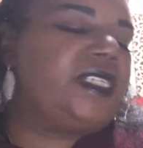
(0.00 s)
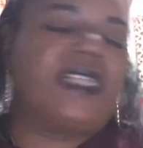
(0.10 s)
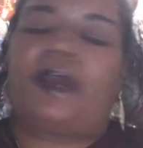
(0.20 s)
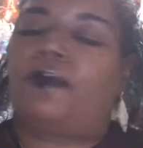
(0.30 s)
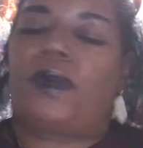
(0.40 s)
is
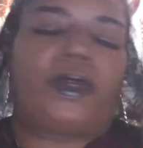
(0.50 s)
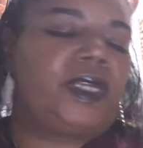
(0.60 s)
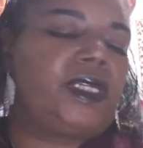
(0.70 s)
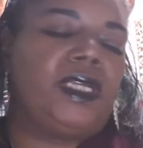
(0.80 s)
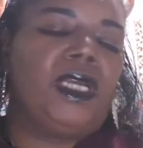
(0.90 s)
not
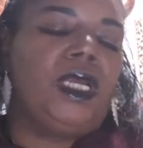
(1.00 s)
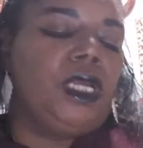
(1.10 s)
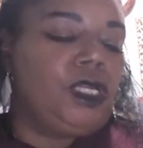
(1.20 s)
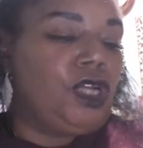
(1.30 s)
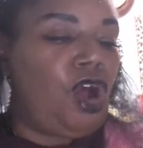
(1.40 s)
working.
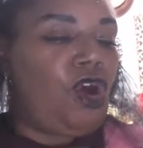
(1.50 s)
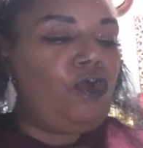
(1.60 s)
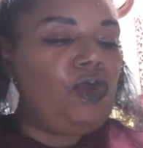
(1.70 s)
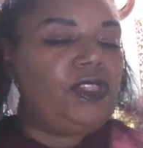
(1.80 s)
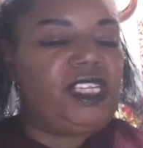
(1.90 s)

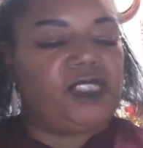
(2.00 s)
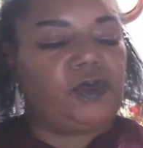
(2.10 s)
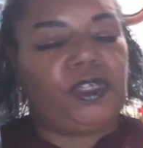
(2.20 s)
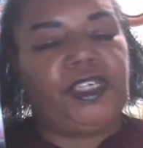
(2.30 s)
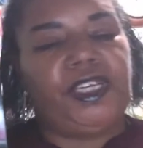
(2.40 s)
Go with this
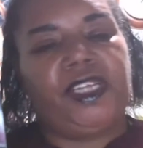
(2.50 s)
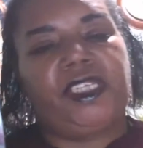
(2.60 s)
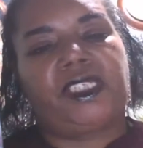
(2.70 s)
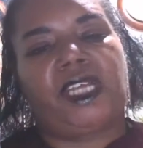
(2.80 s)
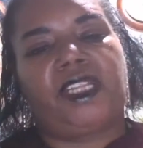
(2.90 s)
one here,
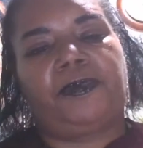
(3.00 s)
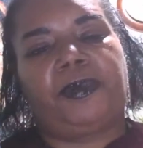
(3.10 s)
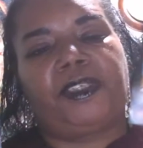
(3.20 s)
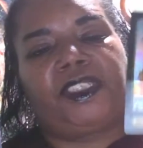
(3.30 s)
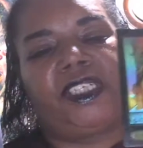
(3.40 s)
this other
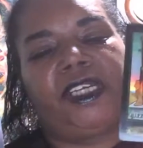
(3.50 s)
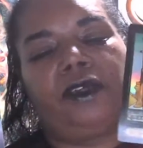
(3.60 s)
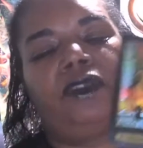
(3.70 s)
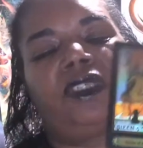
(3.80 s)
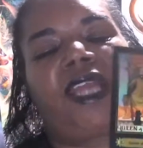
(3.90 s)
person here
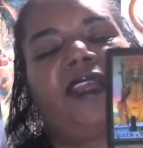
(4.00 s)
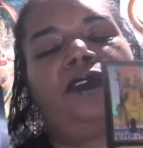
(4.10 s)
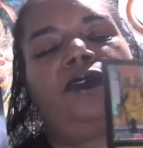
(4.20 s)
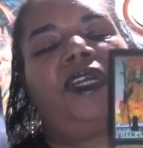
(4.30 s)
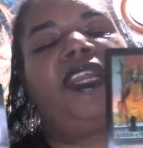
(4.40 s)
who's like
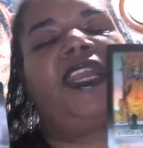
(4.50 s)
you, an